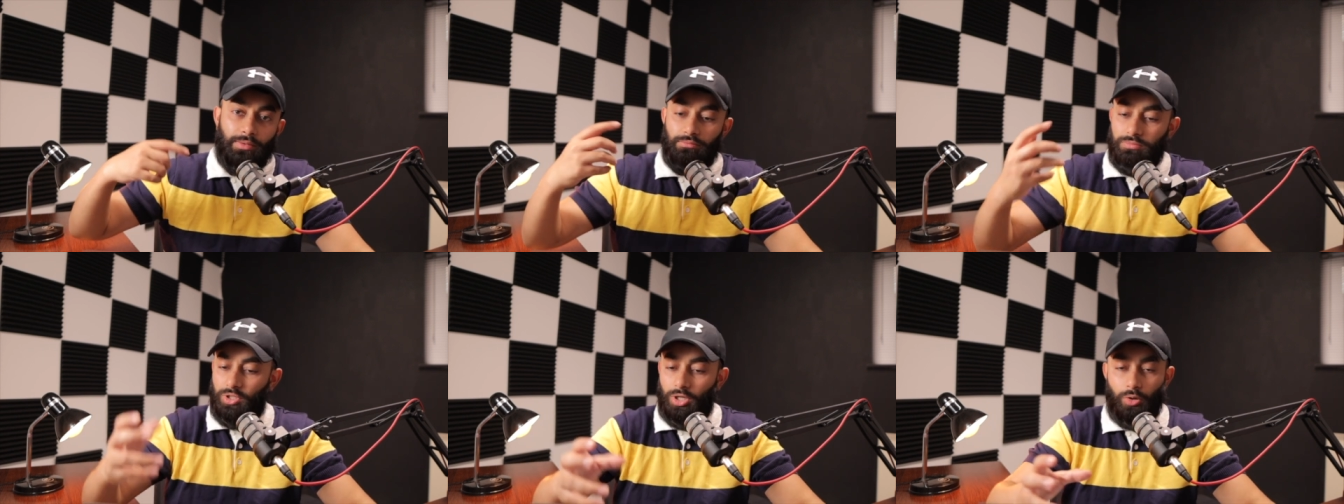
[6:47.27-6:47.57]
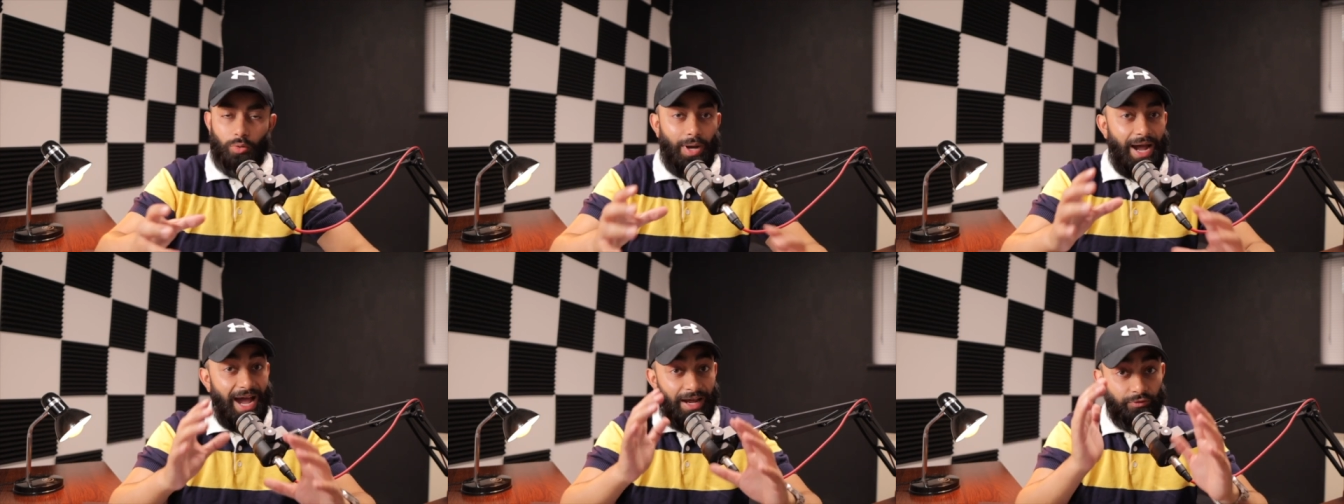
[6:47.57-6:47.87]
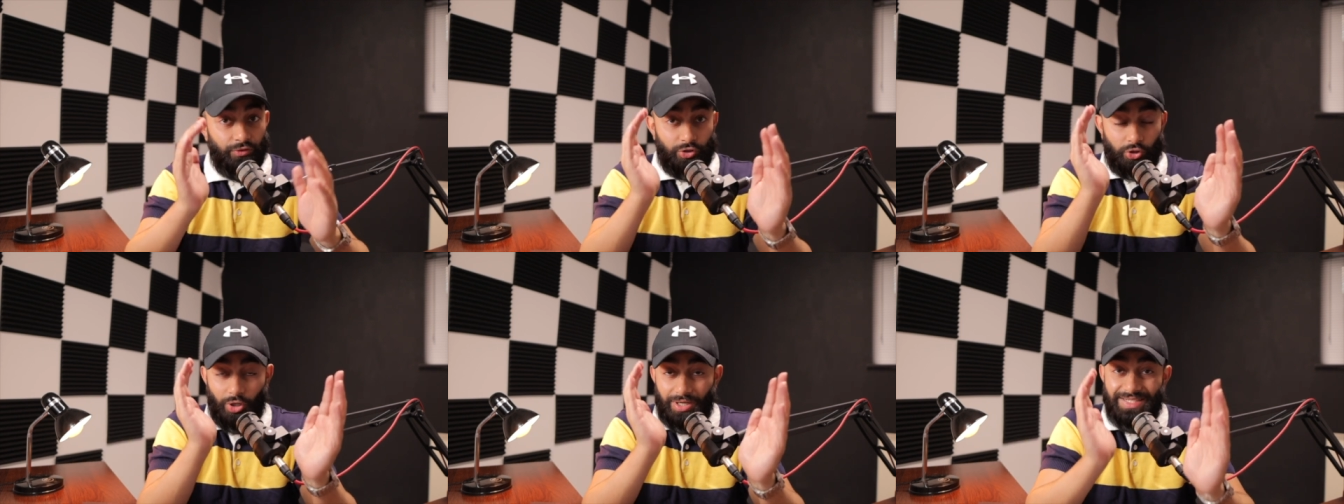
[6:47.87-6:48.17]
you know,
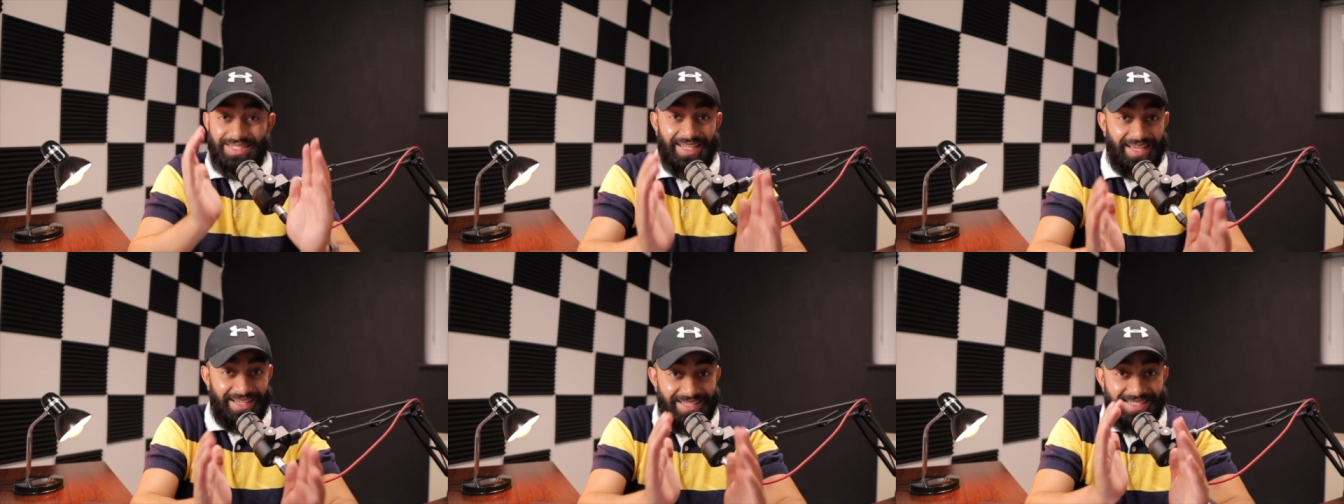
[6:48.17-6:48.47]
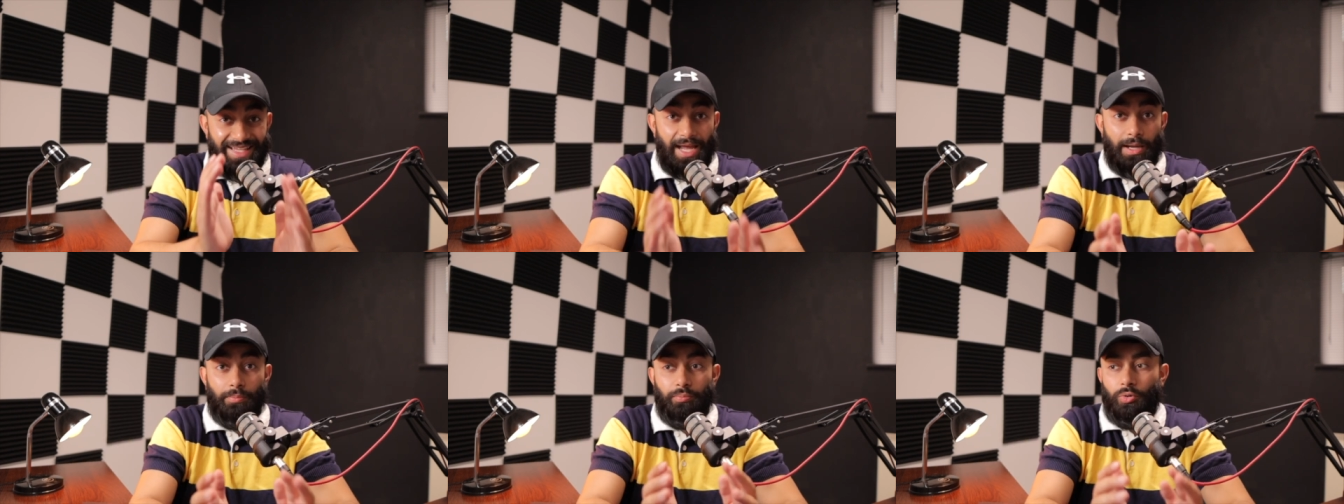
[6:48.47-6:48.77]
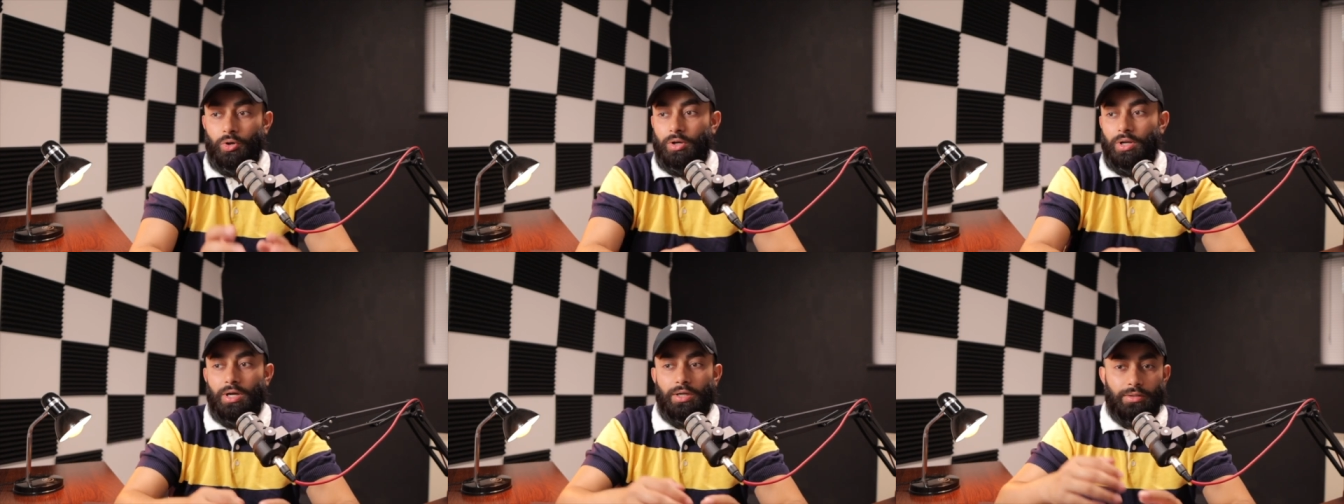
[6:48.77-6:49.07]
advertise the exact
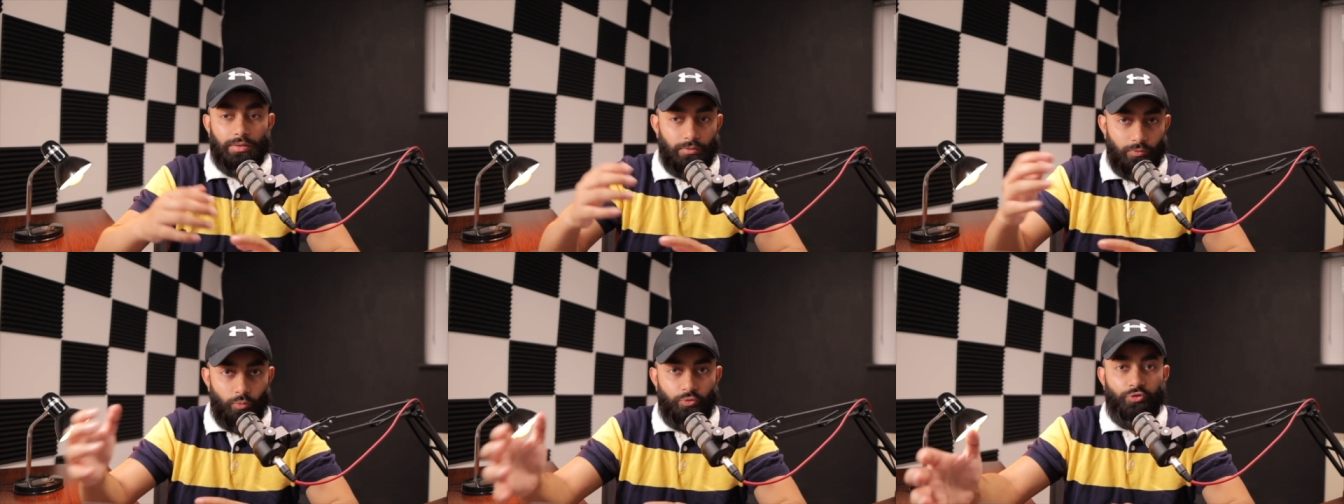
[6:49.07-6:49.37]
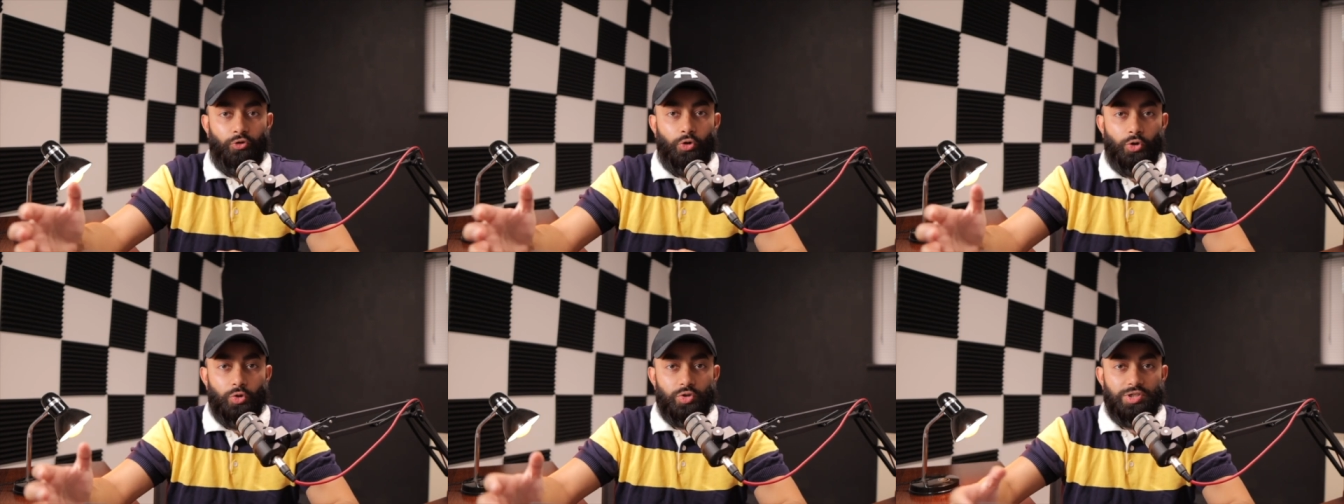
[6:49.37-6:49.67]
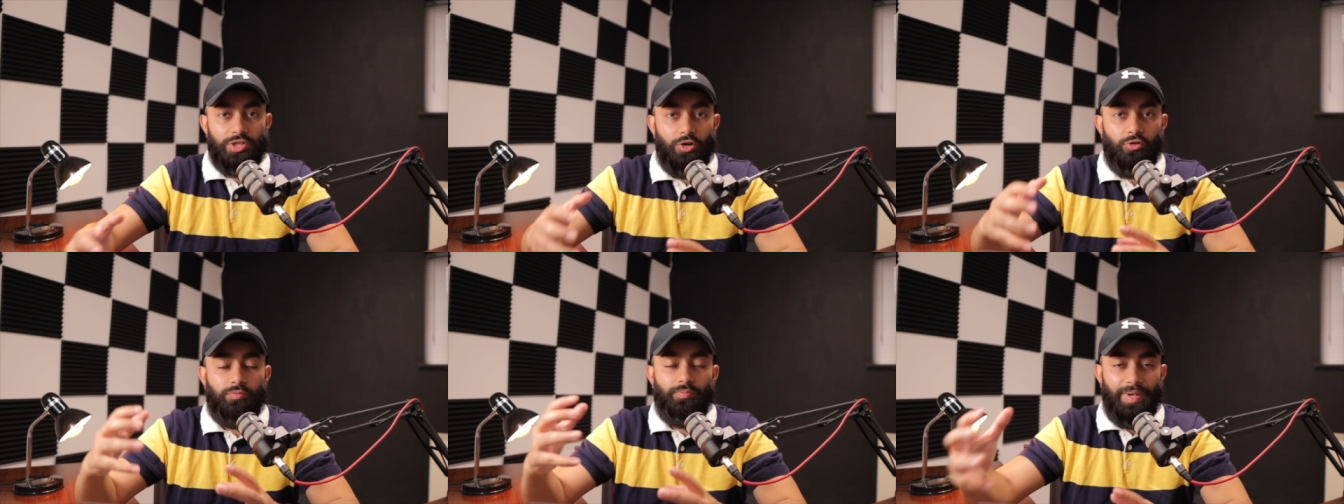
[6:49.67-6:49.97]
product for
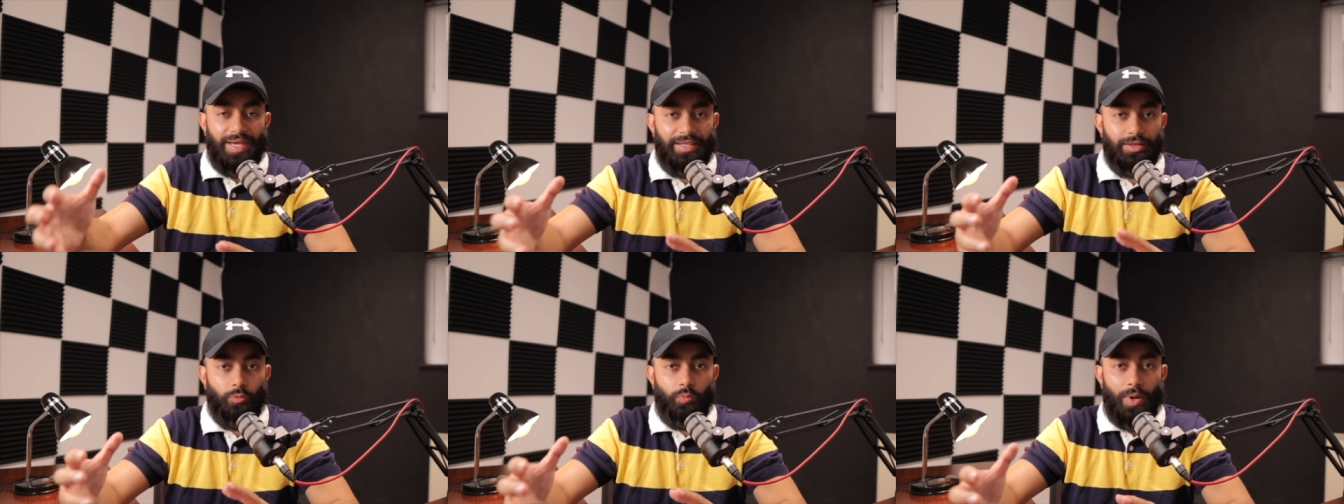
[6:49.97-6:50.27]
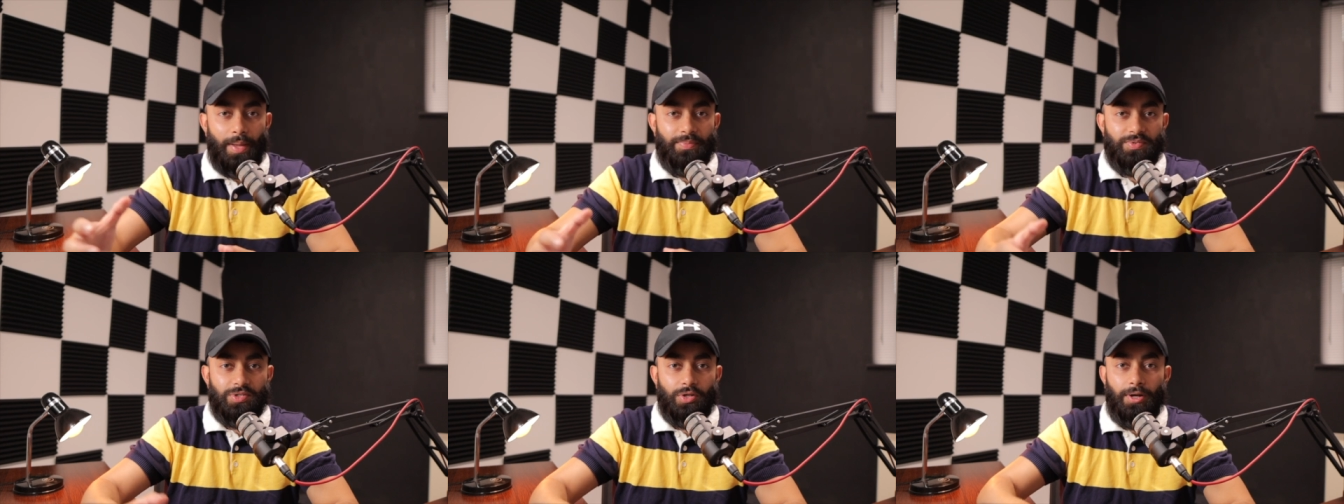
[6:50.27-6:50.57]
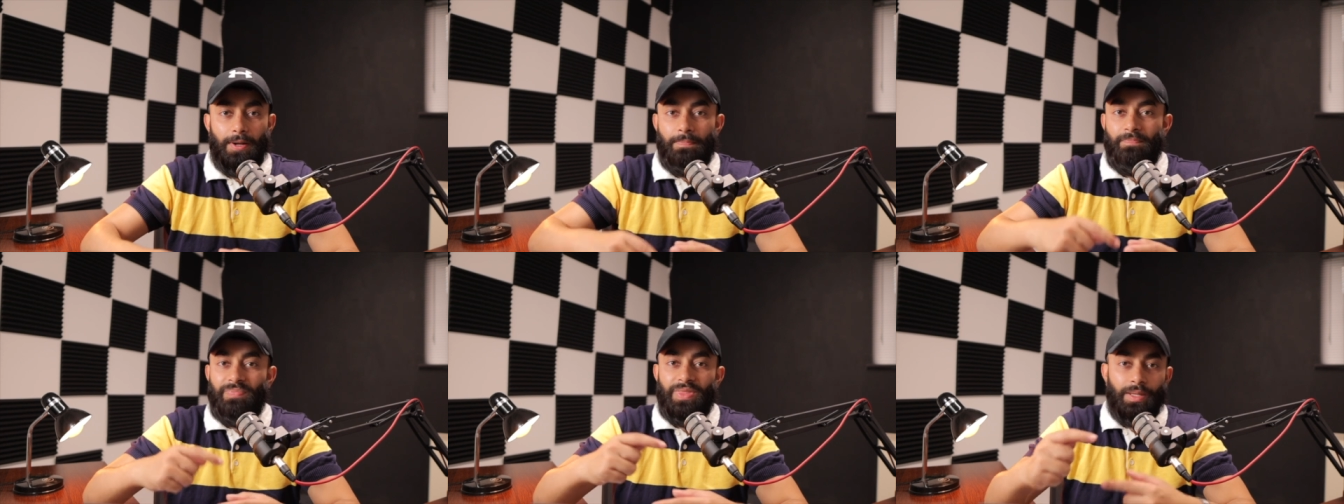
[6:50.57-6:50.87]
yourself, make the
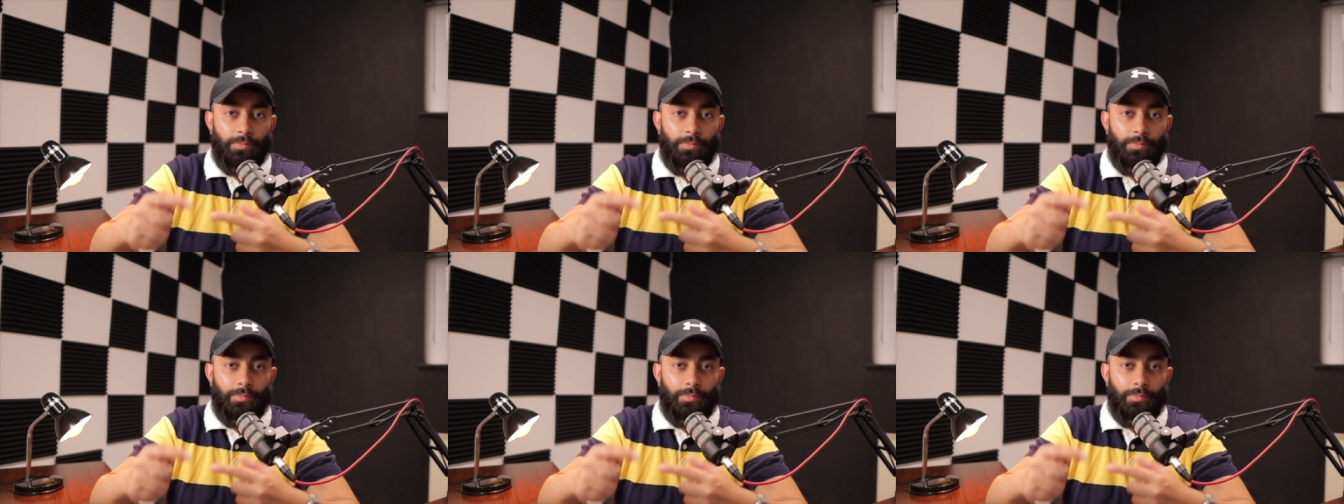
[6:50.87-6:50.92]
website,